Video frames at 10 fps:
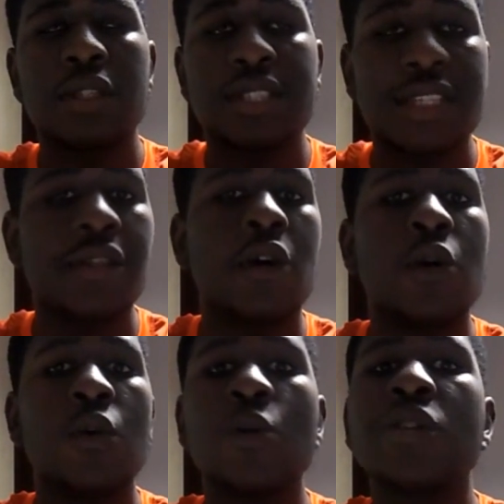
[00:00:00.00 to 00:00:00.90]

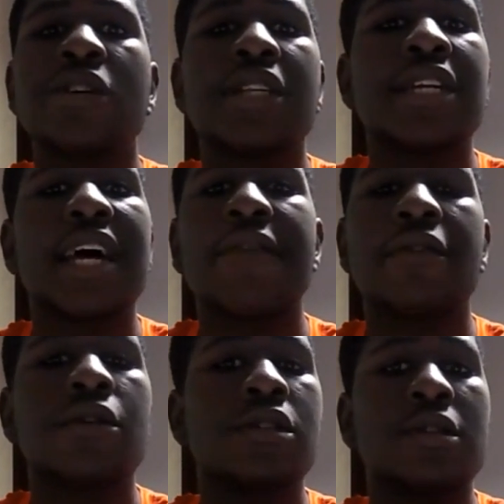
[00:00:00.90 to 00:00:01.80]
Cisco also didn't have
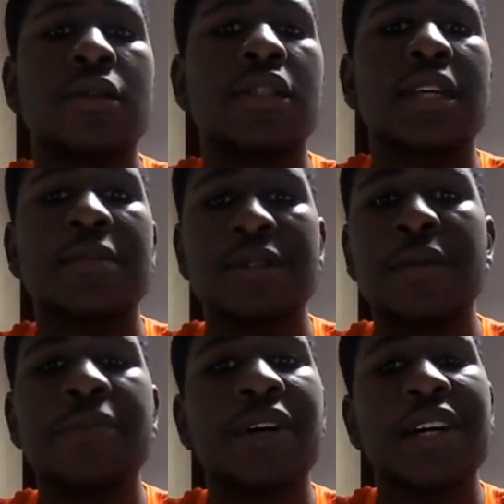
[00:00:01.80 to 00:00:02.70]
a lot to do this
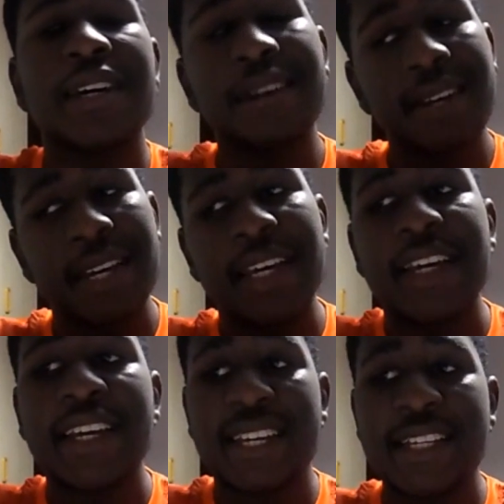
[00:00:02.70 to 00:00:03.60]
episode, but
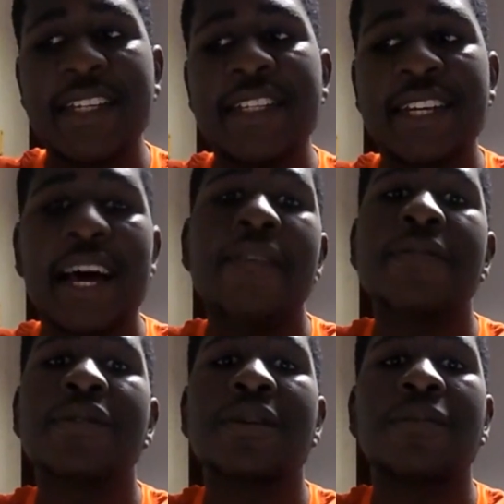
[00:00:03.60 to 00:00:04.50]
he did have
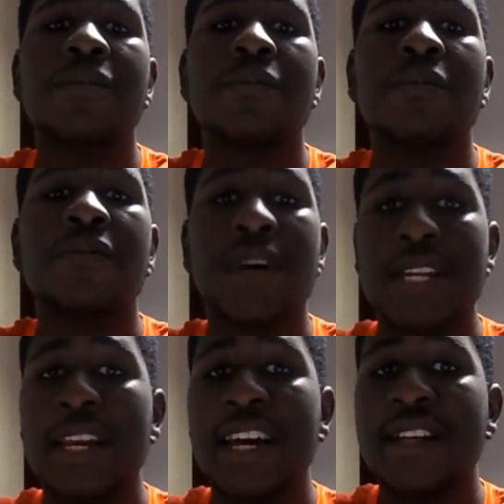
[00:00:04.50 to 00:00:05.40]
some
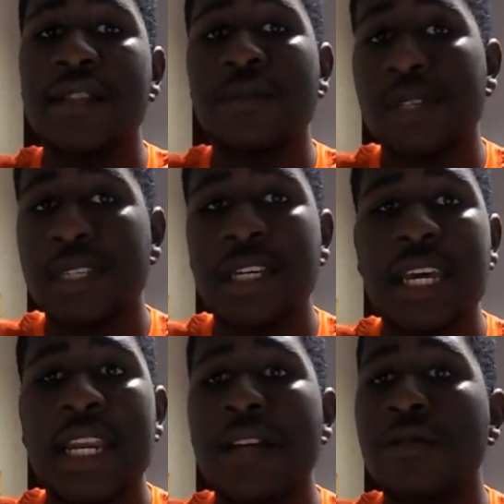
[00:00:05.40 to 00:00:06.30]
funny lines once
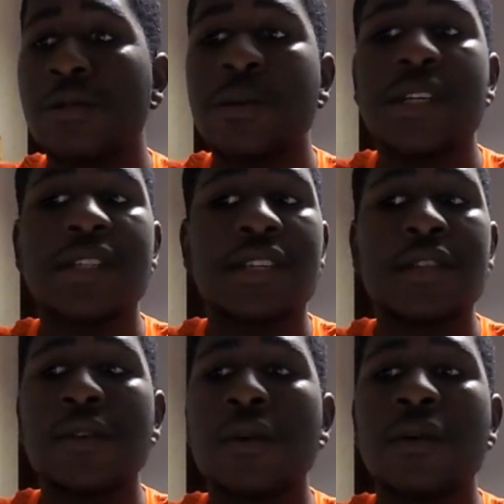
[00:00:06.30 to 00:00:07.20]
again. As always,
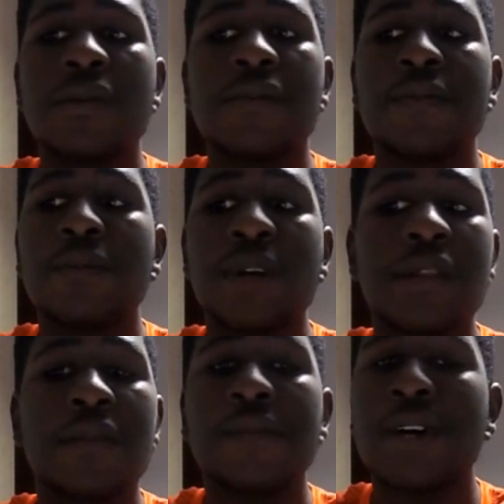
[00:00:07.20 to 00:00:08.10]
Cisco, the one
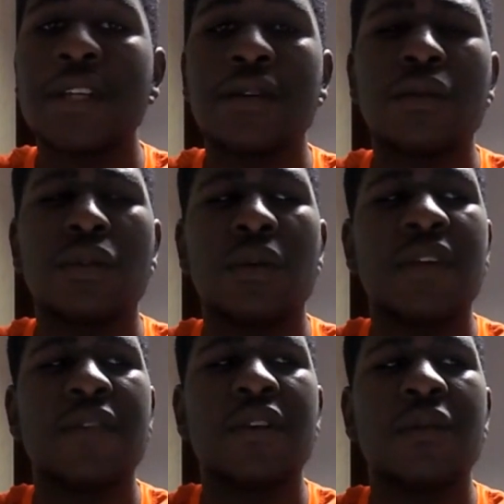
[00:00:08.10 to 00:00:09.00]
of the funny,
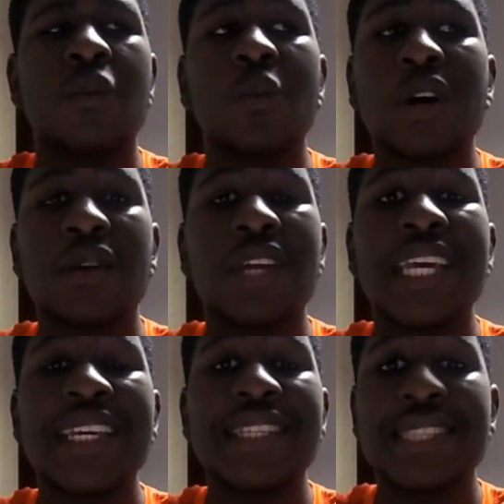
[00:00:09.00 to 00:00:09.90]
not even one,
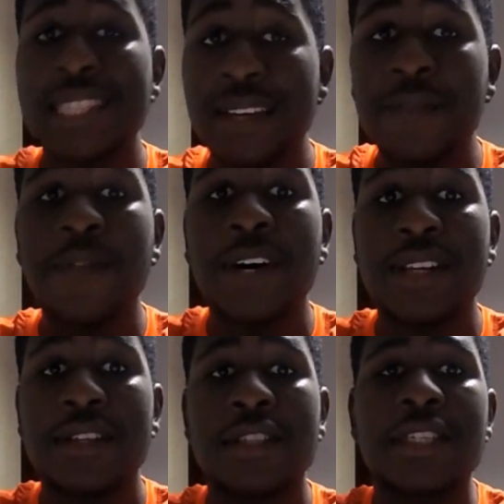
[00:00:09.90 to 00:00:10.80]
he's the
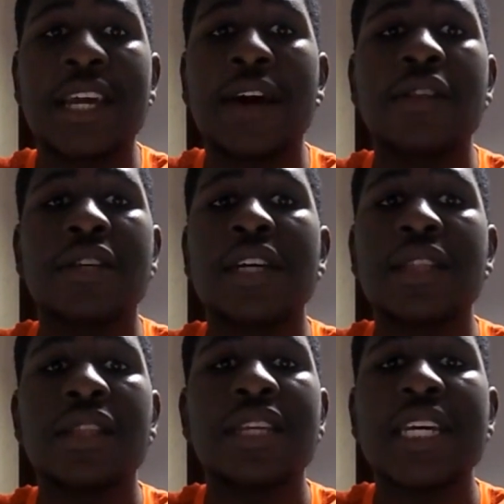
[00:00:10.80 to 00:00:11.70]
funniest character
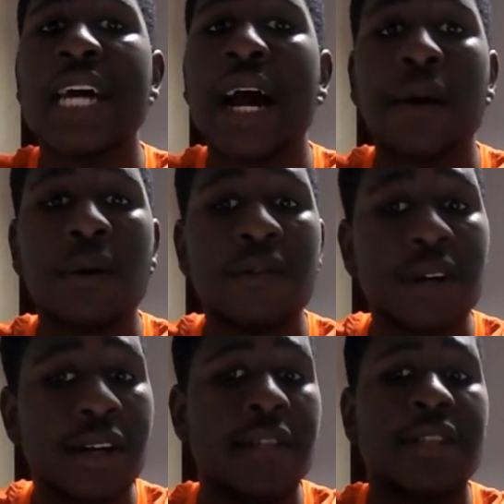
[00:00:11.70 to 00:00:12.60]
in the
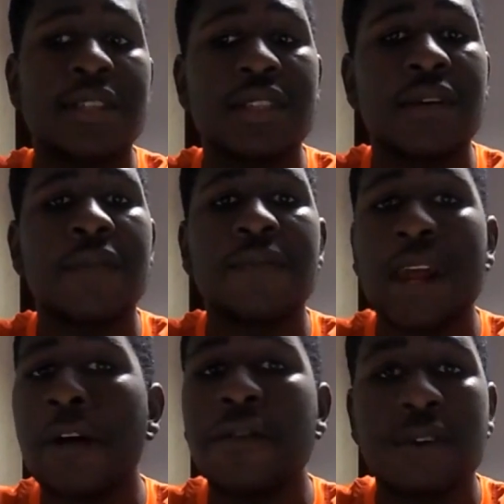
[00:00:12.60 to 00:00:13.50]
Arrowverse, the
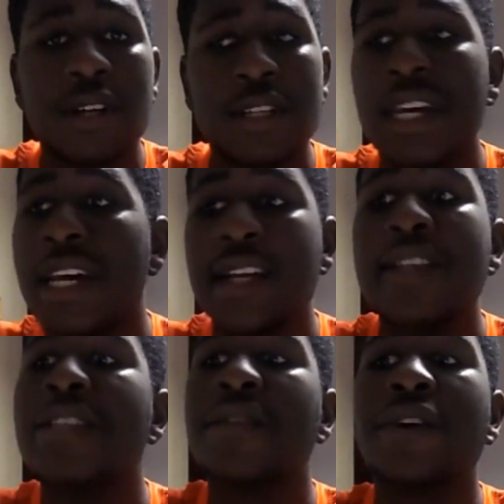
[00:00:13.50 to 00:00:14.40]
Flarrowverse.
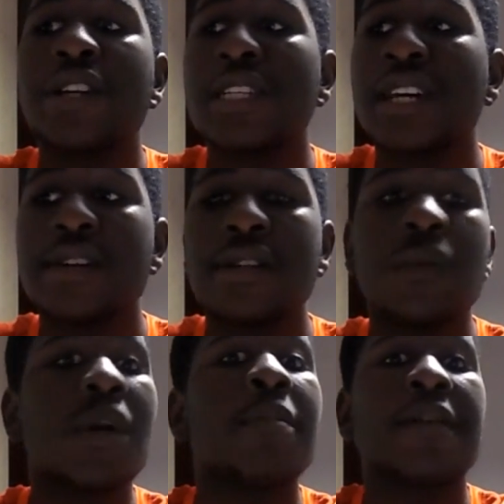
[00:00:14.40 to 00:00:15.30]
He's the funniest character,
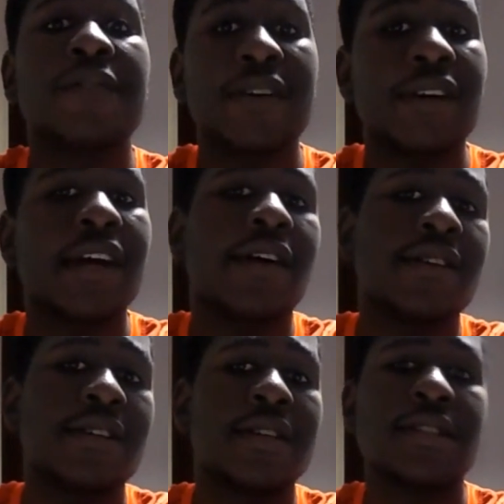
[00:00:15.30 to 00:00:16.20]
one of my favorite
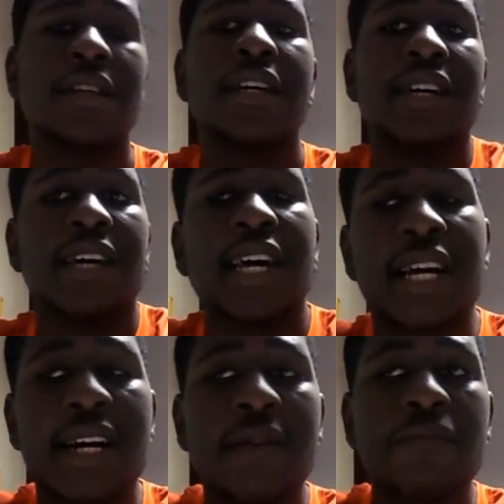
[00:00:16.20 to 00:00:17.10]
characters.
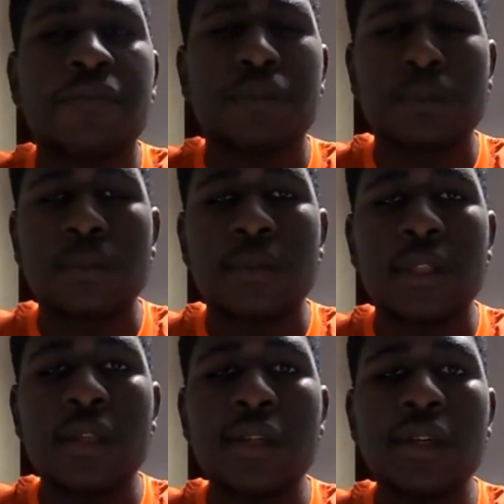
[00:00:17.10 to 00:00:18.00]
Um,
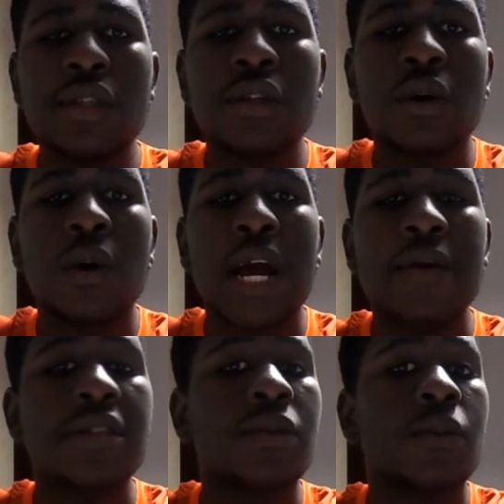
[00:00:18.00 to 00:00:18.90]
so
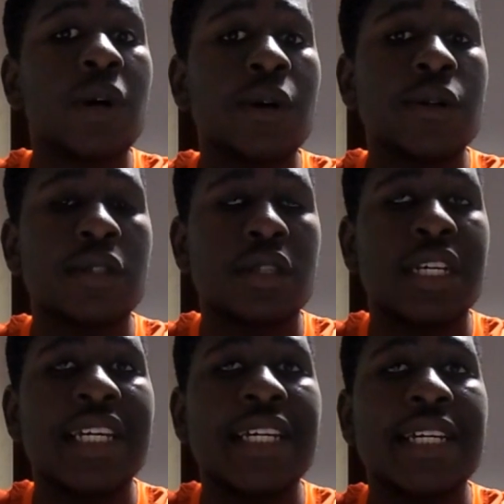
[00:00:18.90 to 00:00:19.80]
Harrison Wells,
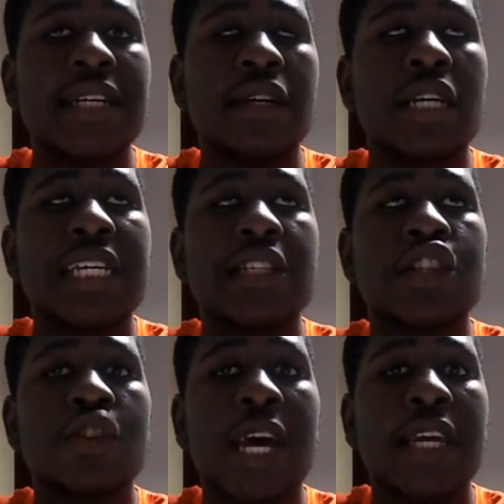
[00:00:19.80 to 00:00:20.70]
he
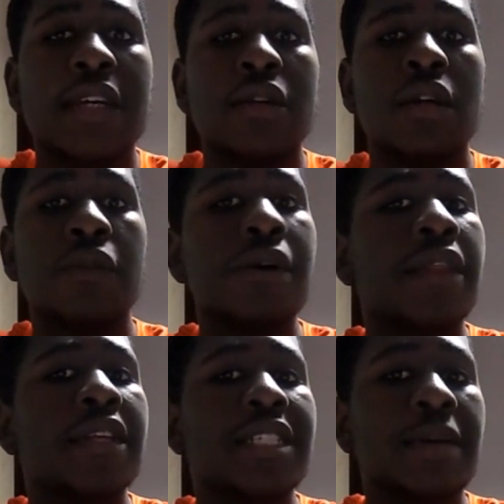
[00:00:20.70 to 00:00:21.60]
is trying
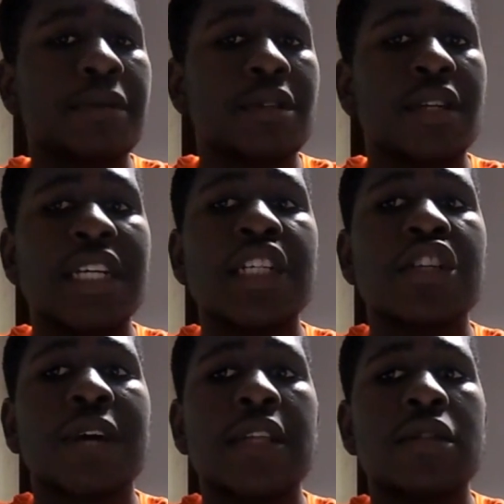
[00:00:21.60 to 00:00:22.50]
throughout this episode. He's
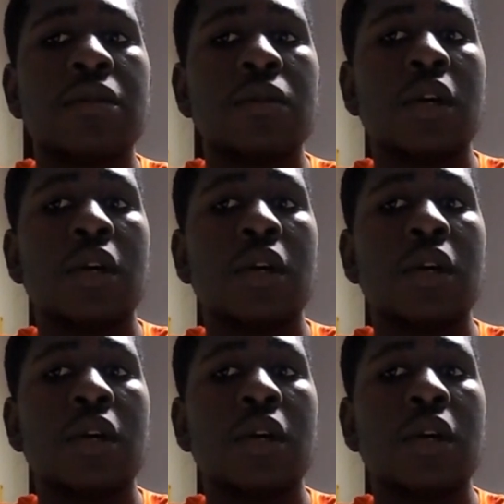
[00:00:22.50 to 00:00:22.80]
trying to,